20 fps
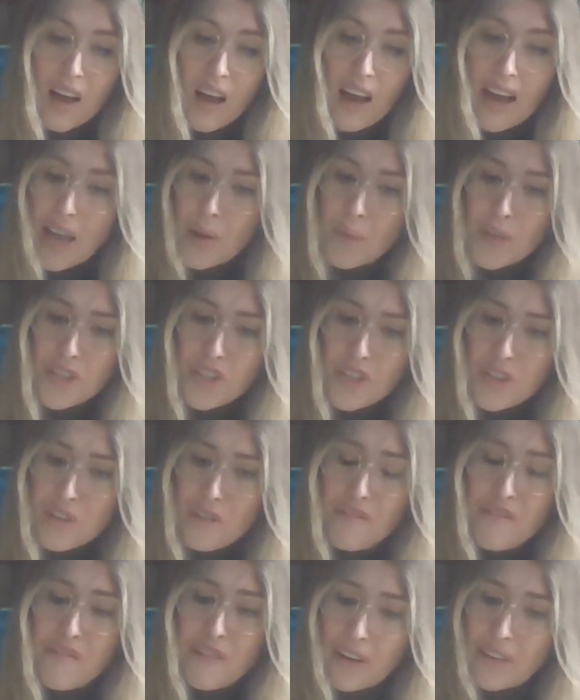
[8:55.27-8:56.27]
I wish
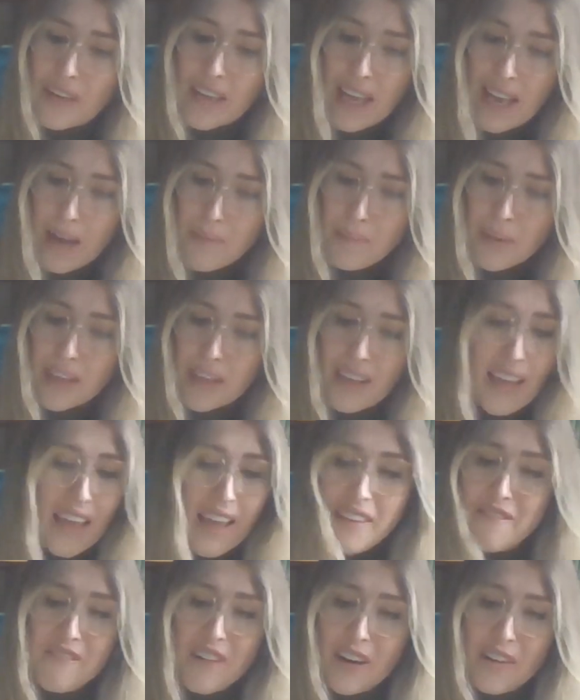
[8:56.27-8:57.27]
you very happy
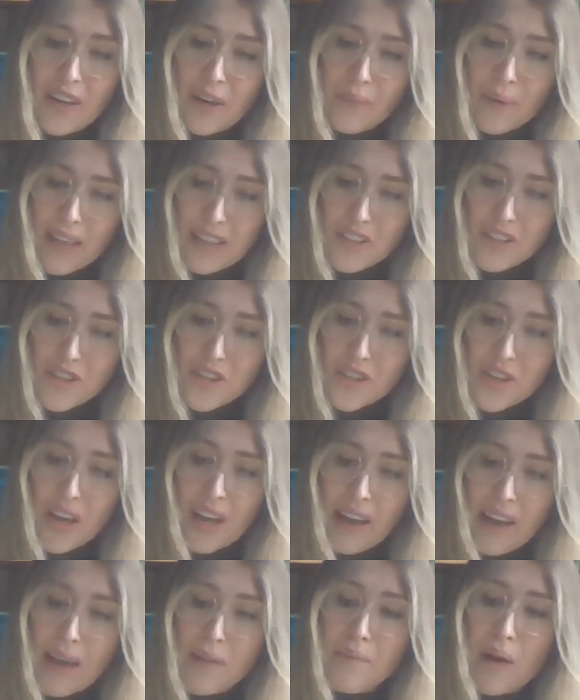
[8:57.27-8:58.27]
and very rich,
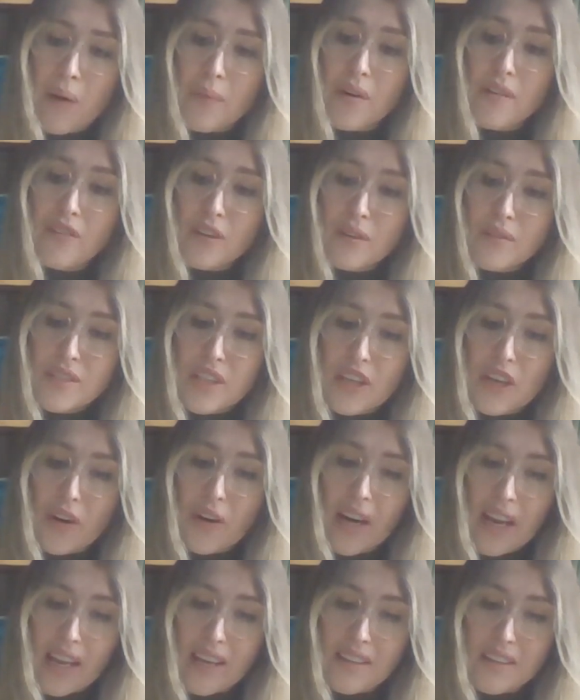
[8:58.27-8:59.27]
and by refusing your
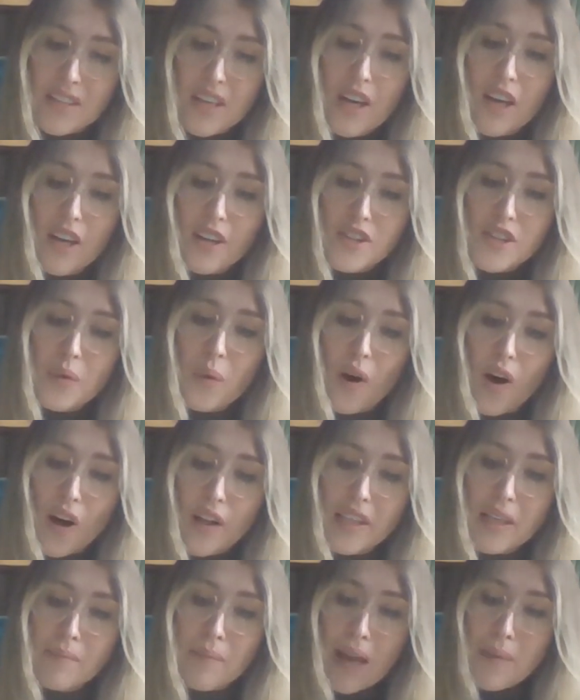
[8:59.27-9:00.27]
hand, do
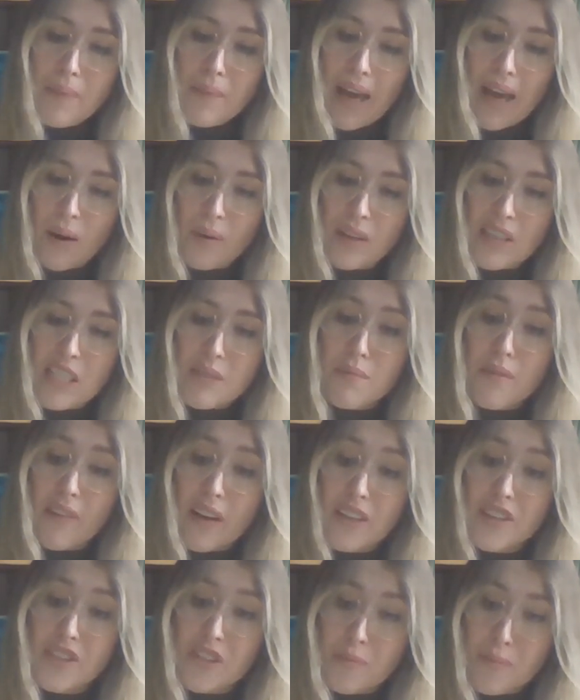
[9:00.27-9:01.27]
all in my power to
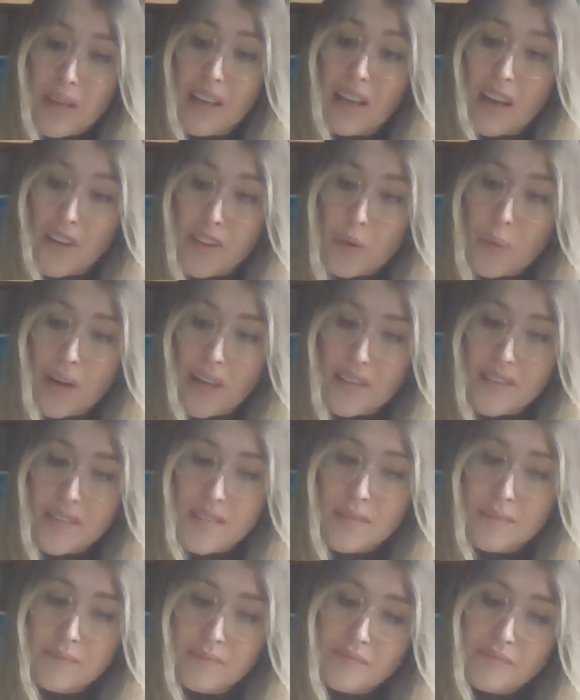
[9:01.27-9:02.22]
prevent your being otherwise.